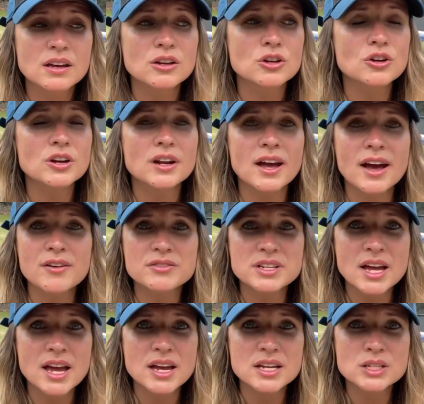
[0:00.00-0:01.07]
You're going to have
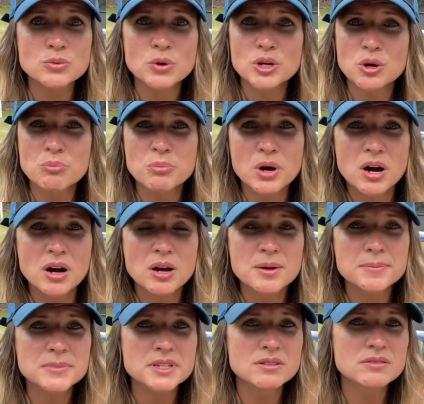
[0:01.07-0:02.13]
days where you're
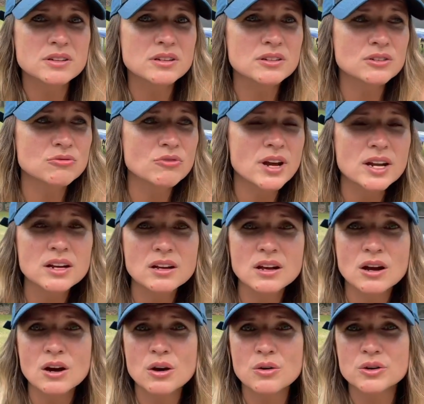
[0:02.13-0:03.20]
pumped and, and, you're ready to
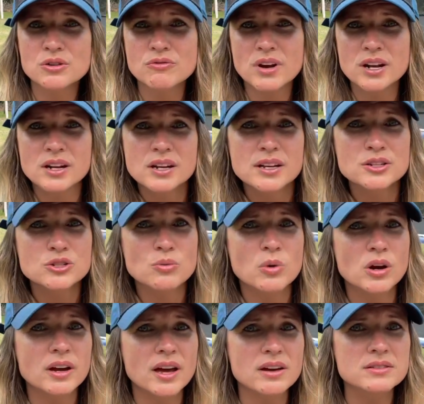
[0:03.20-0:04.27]
go and you're ready to get your
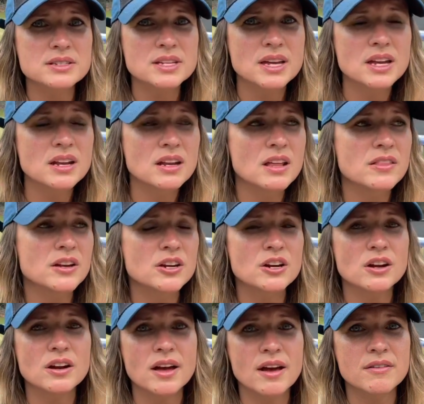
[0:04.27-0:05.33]
workouts in. And then
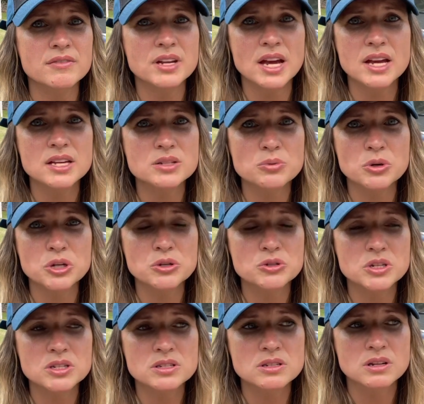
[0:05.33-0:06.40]
you're going to have days where you
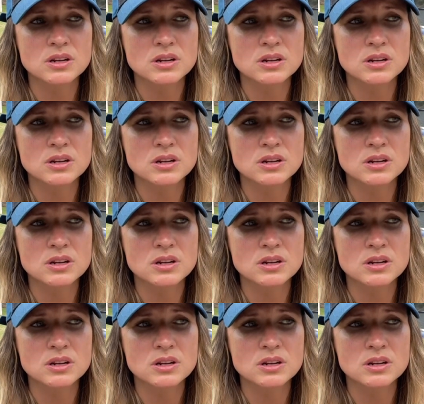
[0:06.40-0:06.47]
just,